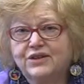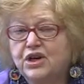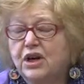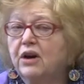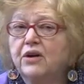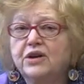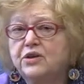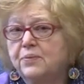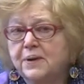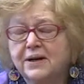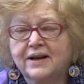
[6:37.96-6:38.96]
She carried
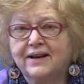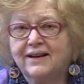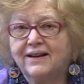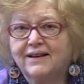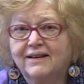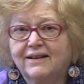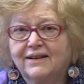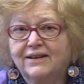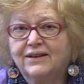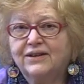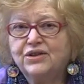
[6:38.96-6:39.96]
no money.
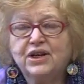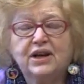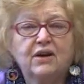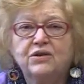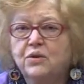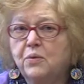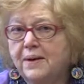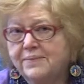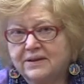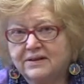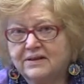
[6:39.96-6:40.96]
She carried no
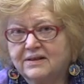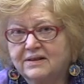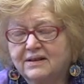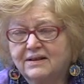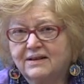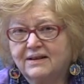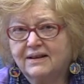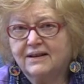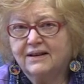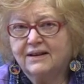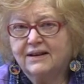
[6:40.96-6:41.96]
weapons.
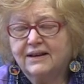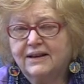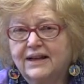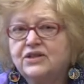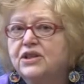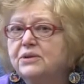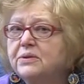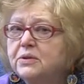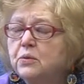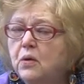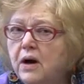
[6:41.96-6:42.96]
And she
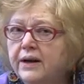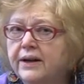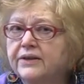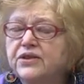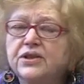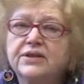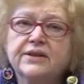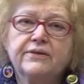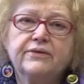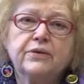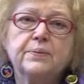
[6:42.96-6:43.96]
was walking, she
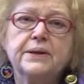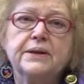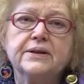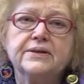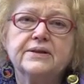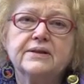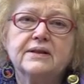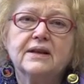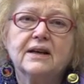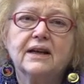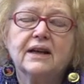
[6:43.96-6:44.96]
said, for peace.
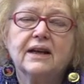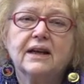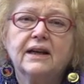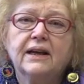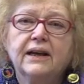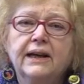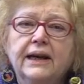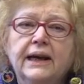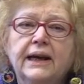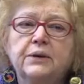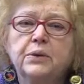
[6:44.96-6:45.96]

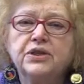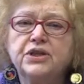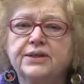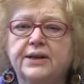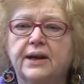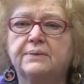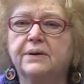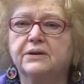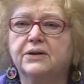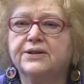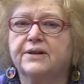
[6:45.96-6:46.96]
And what she said,
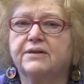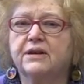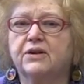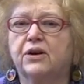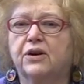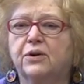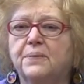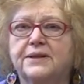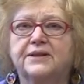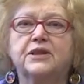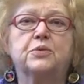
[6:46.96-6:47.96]
because I think her
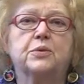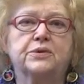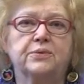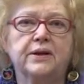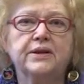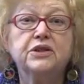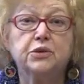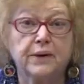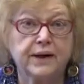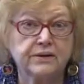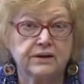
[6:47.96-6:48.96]
message was really
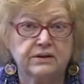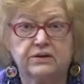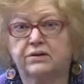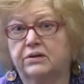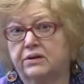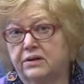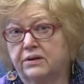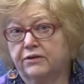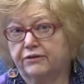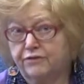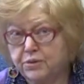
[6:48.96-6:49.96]
directed to the
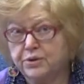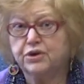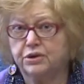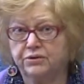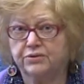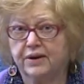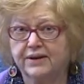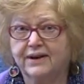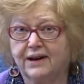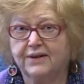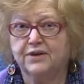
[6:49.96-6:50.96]
four
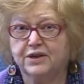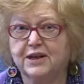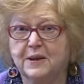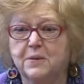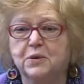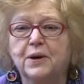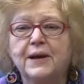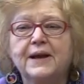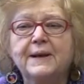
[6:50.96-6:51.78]
children at the table,